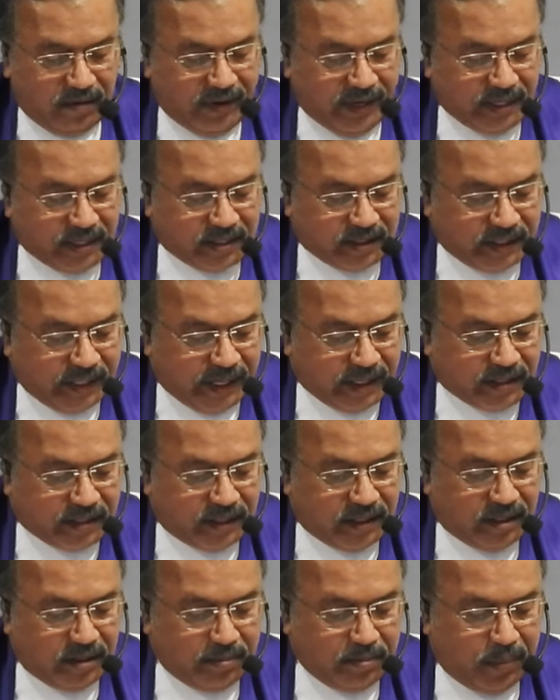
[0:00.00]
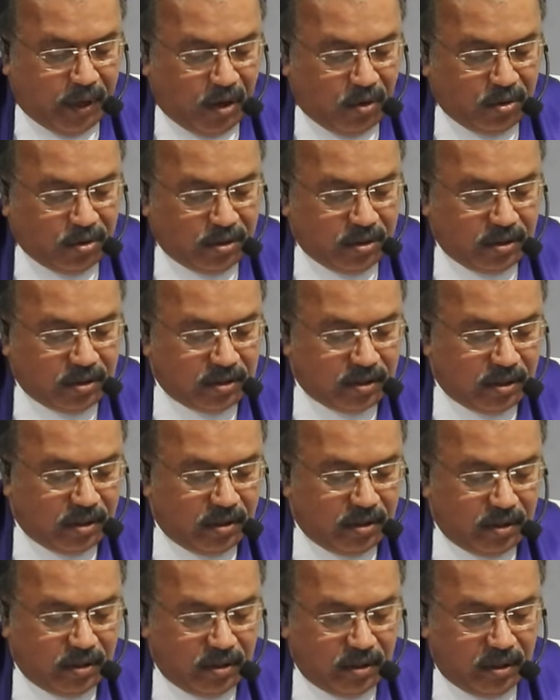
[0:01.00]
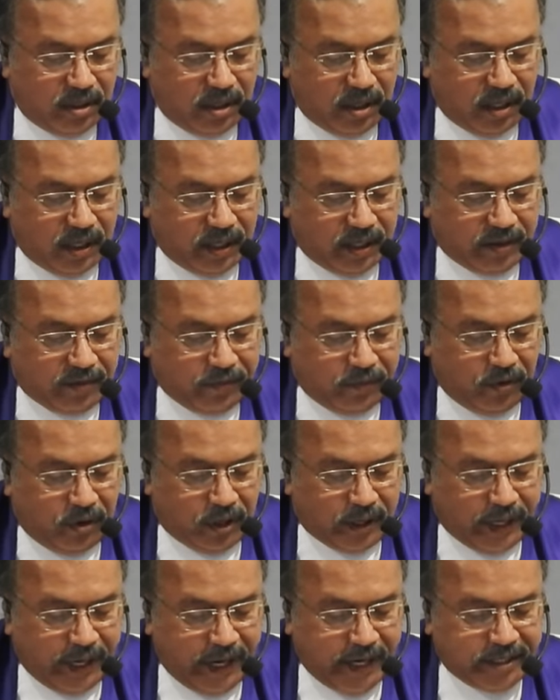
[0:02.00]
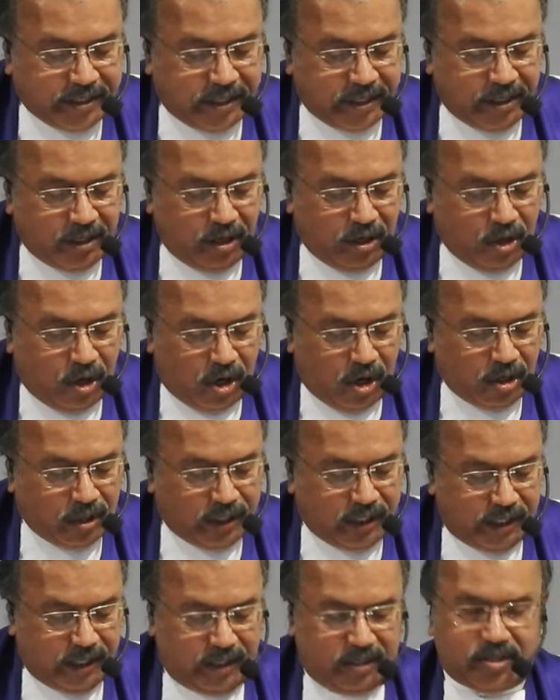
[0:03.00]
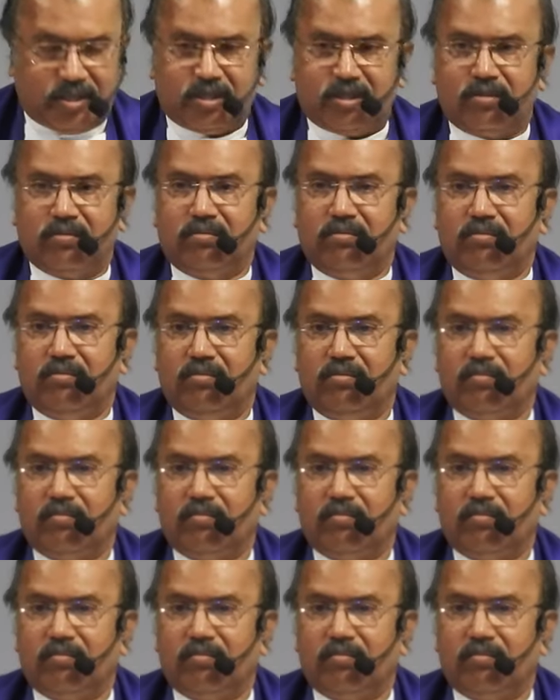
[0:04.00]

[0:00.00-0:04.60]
When Satan bound her for 18 long years,